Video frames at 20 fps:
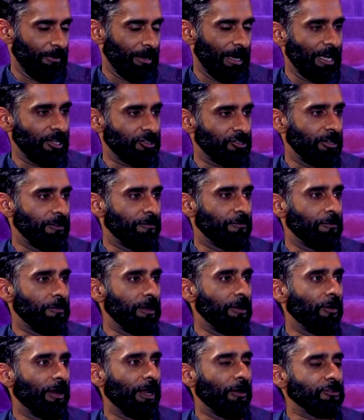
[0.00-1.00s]
And actually, for
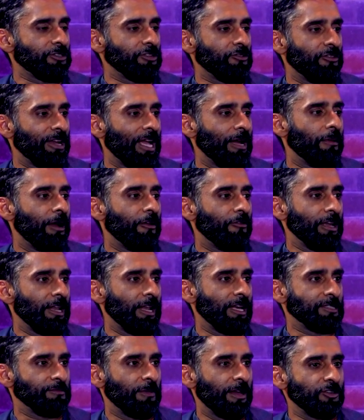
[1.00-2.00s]
me, when I was in rehab, I
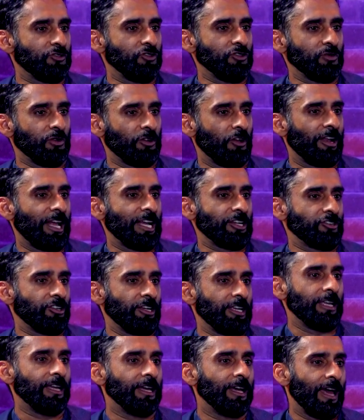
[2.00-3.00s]
realized my issues were not
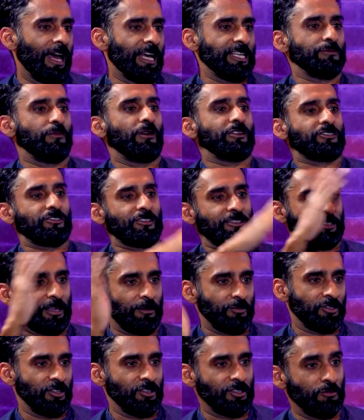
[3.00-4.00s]
actually as much the
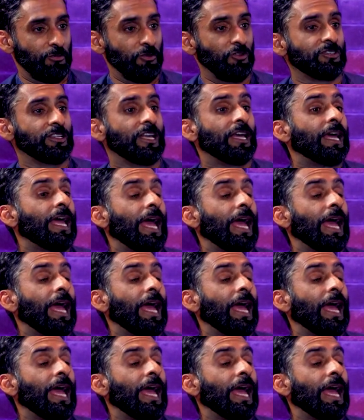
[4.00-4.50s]
substance abuse.